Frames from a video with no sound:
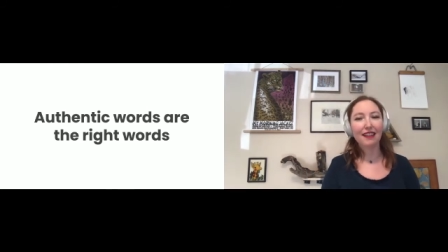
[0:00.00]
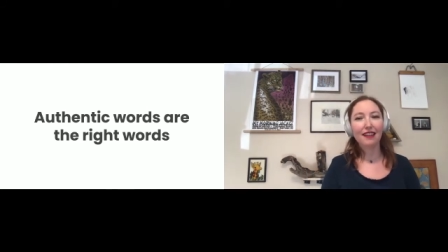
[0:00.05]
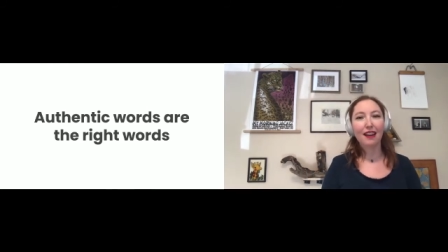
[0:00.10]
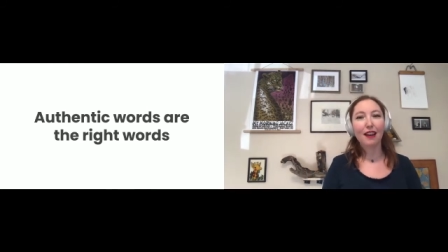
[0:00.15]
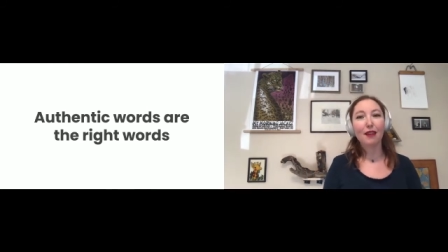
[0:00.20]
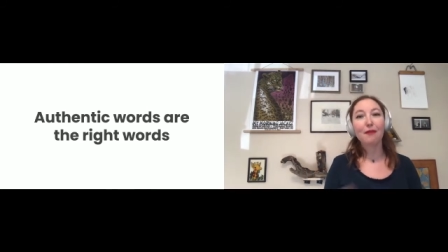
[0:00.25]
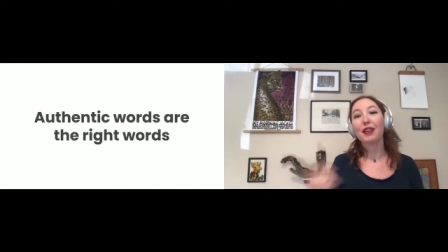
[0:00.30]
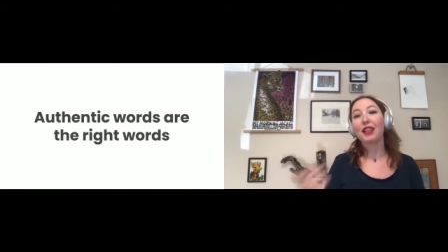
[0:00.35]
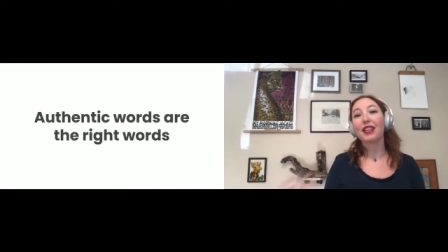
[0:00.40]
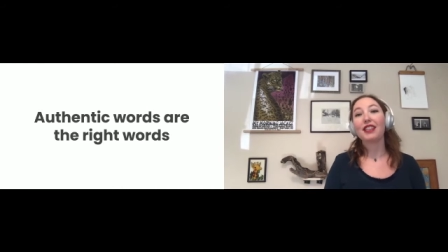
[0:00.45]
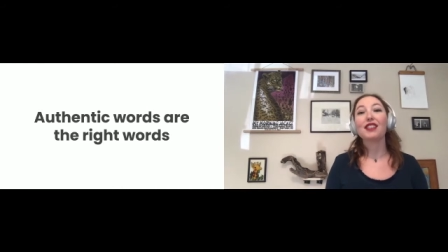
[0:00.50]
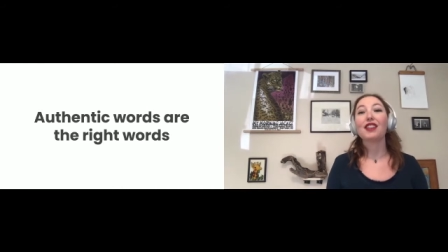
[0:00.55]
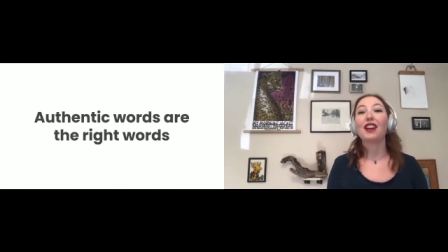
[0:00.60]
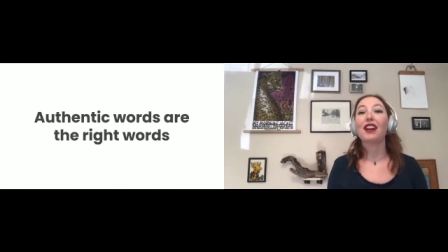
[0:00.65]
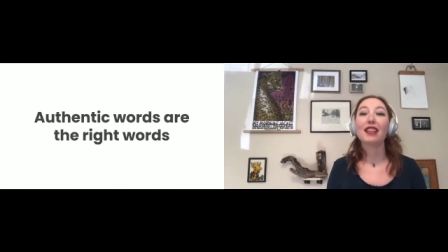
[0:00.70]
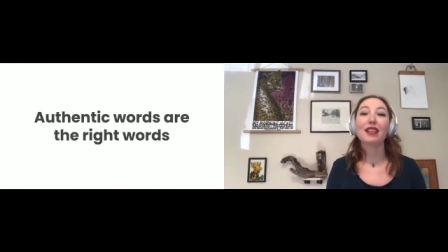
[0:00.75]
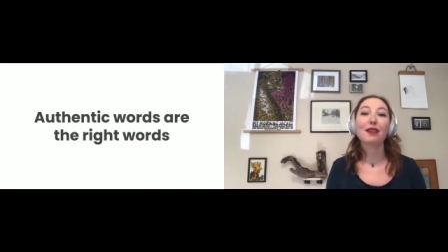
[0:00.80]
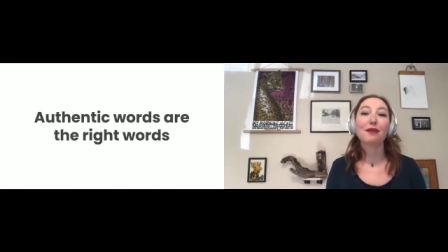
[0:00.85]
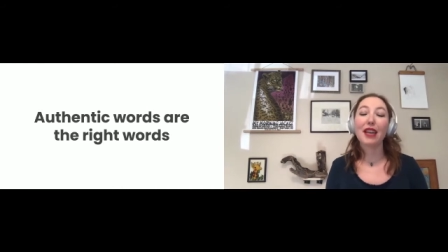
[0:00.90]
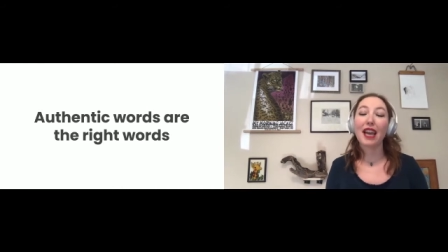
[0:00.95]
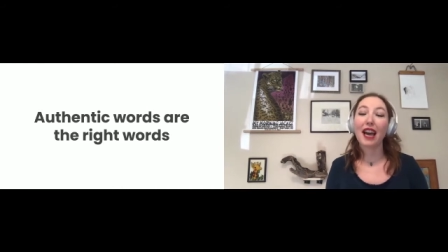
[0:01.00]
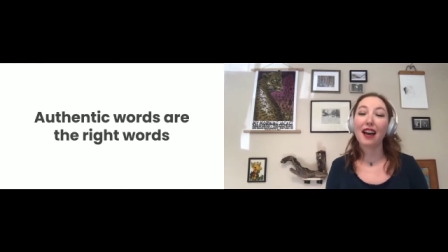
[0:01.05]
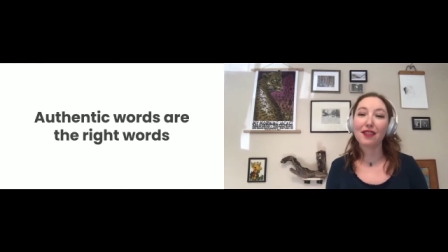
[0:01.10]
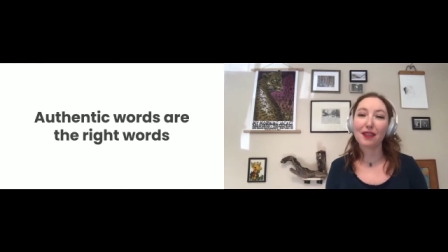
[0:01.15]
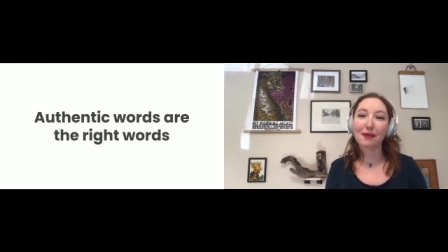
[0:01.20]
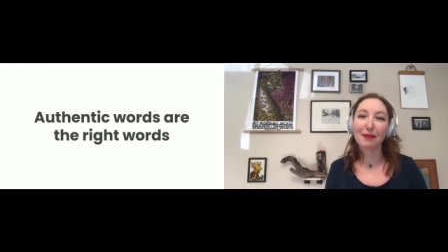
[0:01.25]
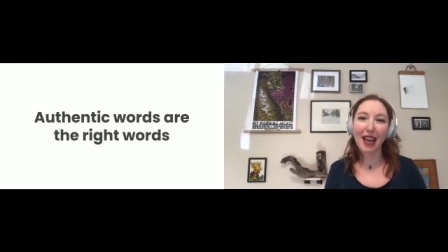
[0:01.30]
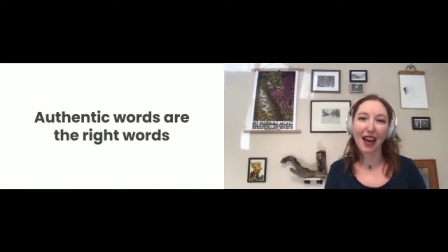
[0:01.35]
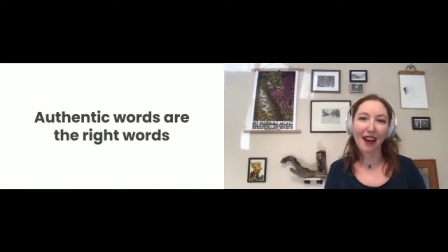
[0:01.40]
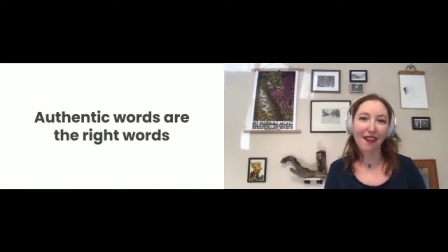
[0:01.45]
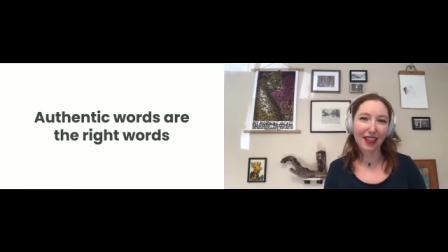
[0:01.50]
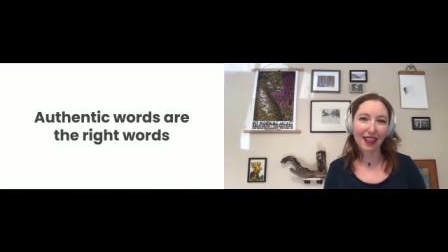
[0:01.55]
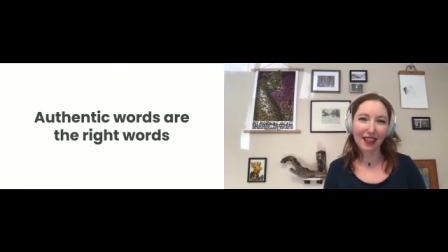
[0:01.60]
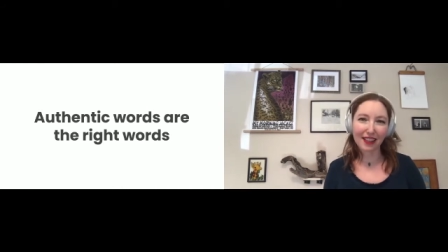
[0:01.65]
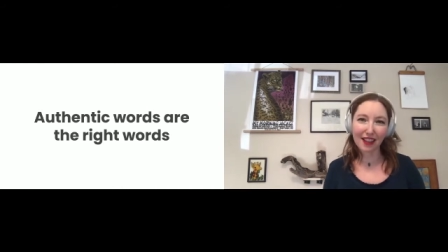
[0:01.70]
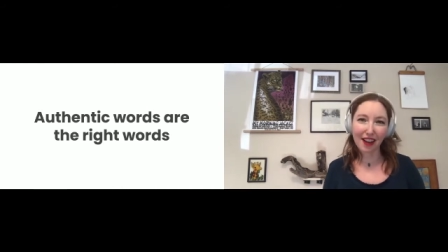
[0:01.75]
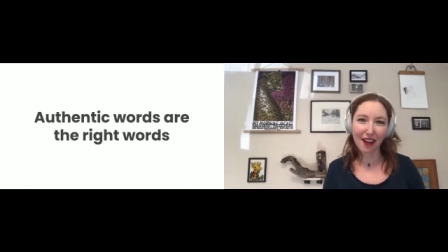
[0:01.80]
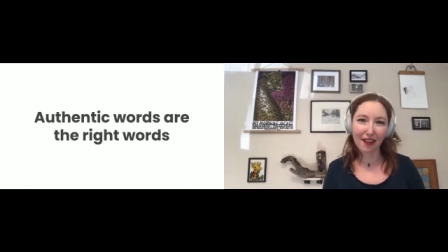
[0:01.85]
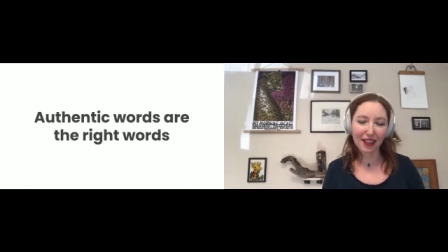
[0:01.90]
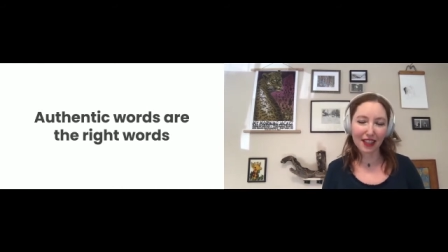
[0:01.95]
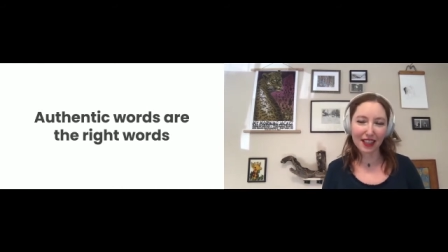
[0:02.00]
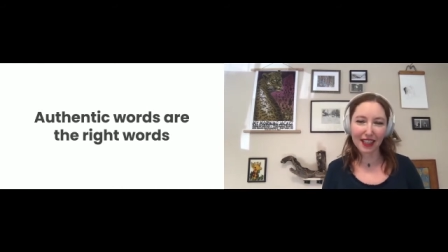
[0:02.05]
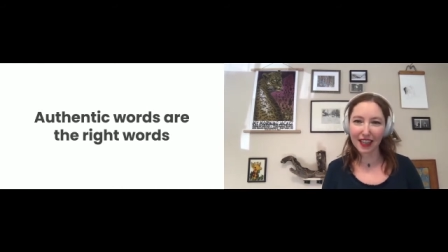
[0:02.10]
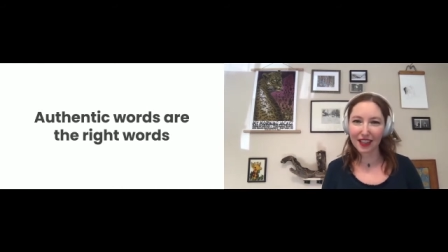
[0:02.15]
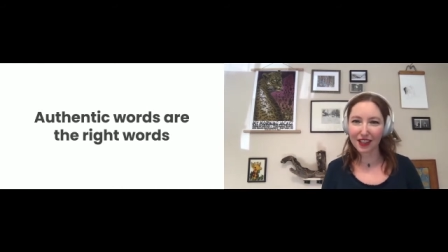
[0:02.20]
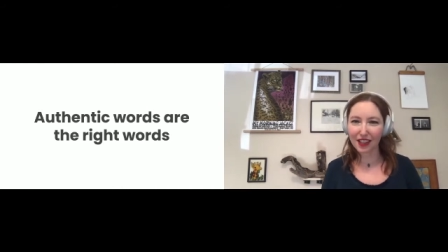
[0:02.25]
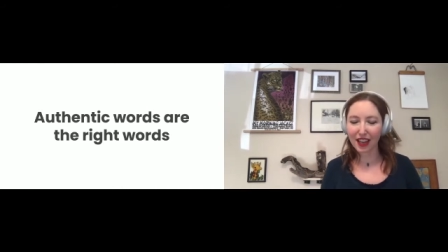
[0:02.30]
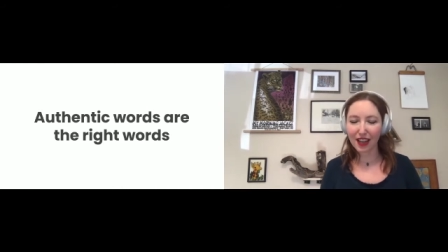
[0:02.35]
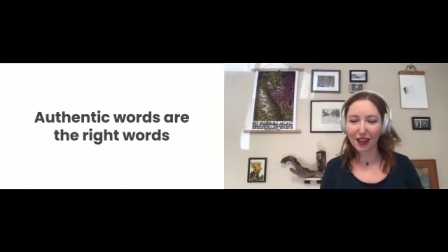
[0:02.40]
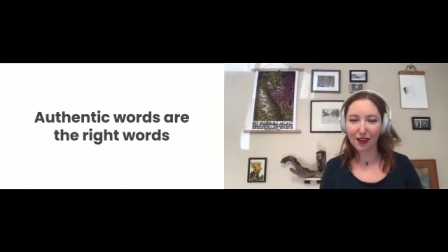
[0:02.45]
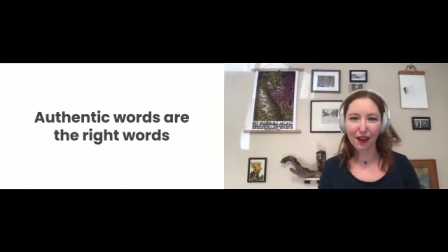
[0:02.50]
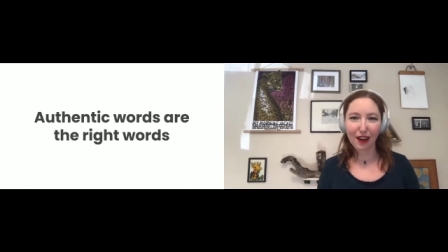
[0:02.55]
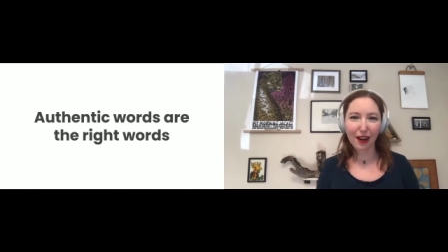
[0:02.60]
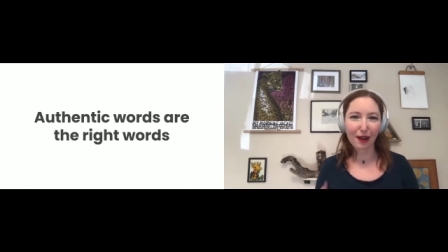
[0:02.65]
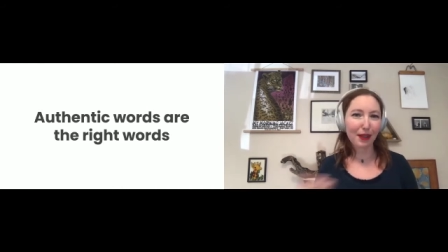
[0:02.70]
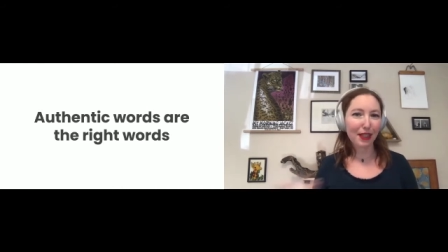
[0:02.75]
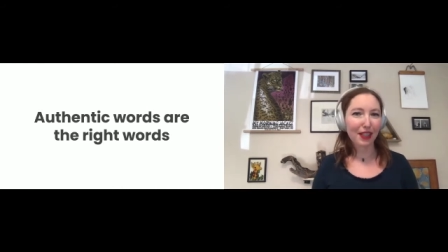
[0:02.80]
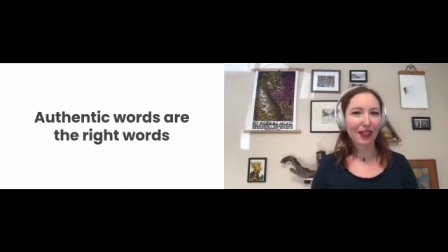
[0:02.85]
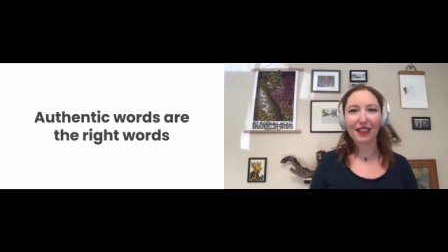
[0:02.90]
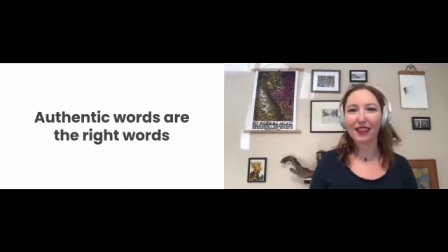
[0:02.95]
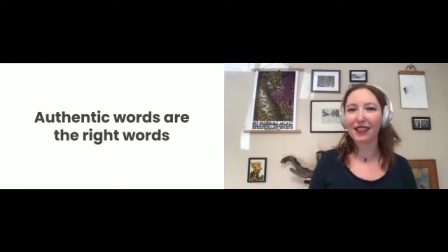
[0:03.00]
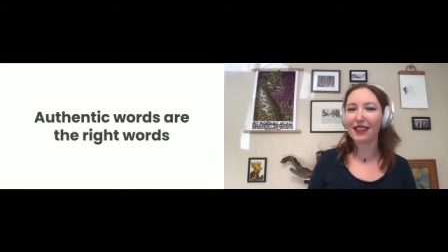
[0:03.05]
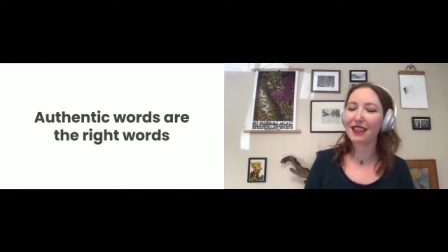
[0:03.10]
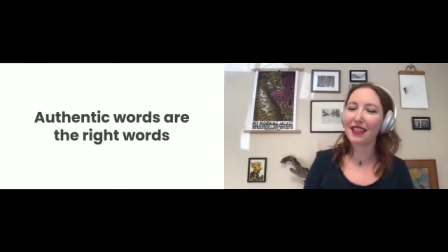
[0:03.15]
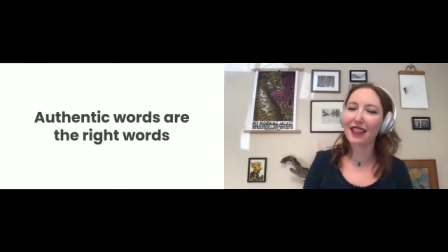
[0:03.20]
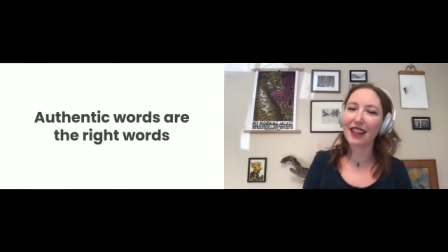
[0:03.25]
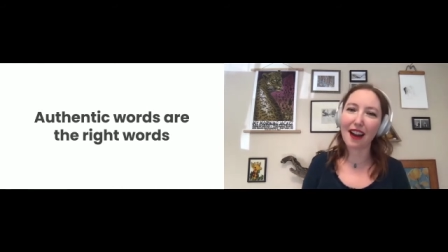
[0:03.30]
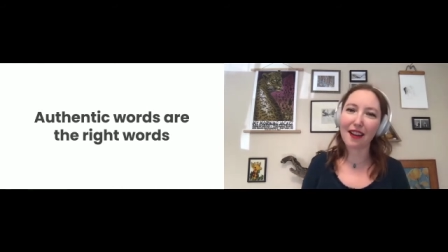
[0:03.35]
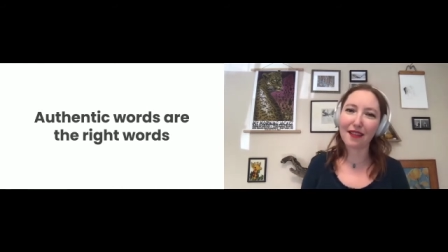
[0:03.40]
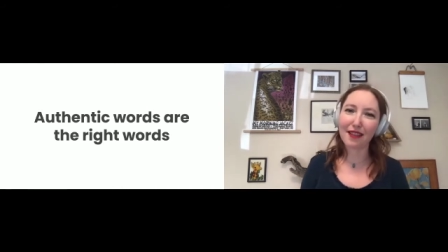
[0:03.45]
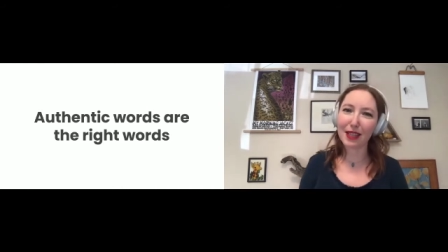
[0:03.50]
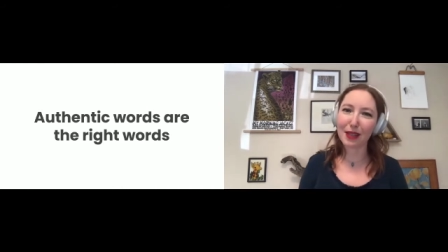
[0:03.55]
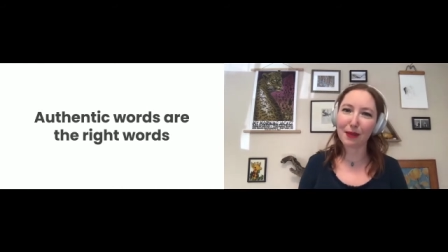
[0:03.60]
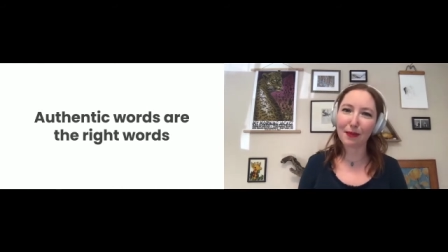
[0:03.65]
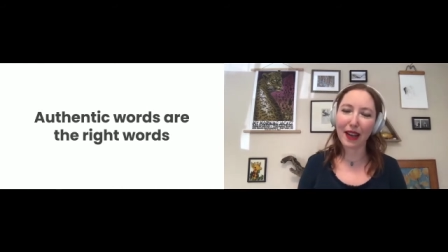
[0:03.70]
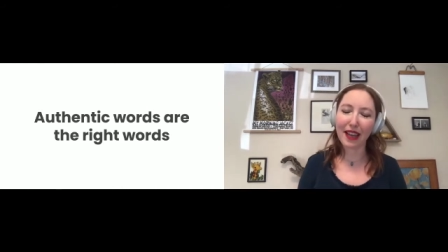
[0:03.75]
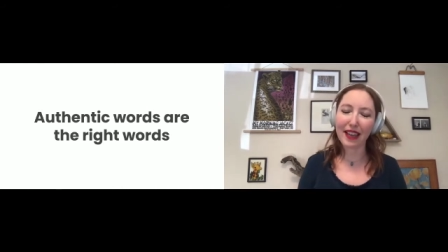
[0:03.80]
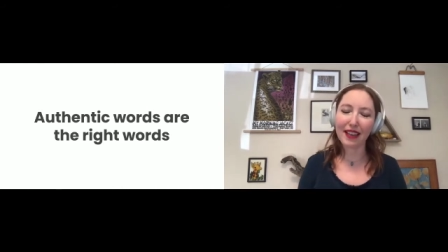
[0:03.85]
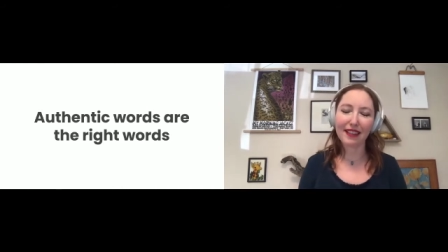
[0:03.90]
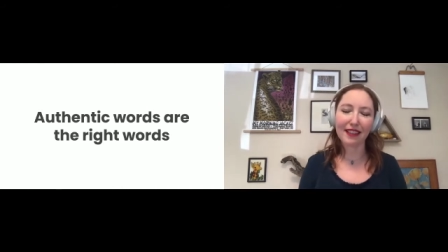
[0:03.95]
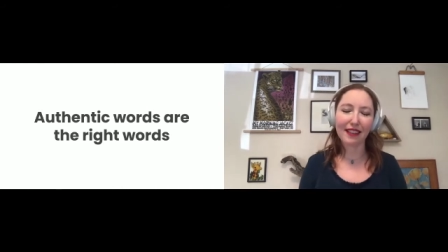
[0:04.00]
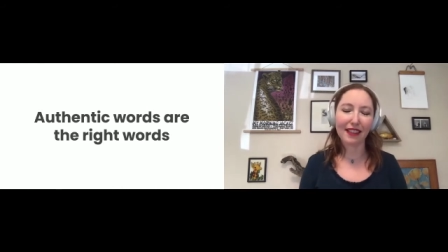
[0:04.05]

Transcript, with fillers: I'm really sorry that we have to be having this conversation, or I wish this isn't how this went,